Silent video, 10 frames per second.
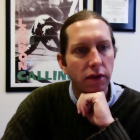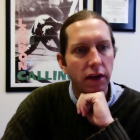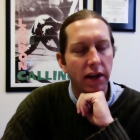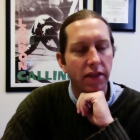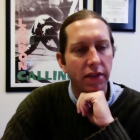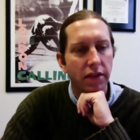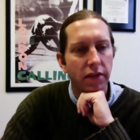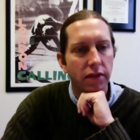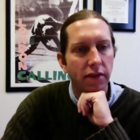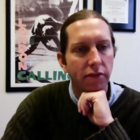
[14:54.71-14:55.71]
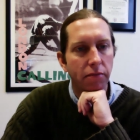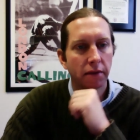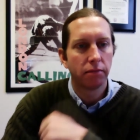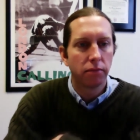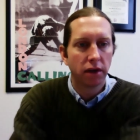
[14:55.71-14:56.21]
and I think that this
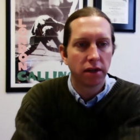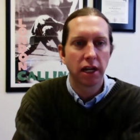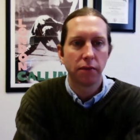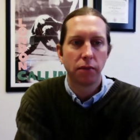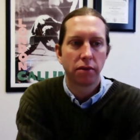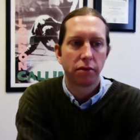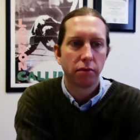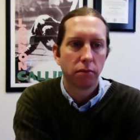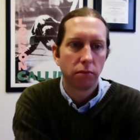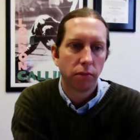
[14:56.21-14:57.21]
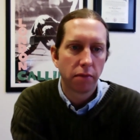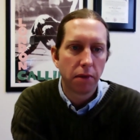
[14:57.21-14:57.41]
may resonate with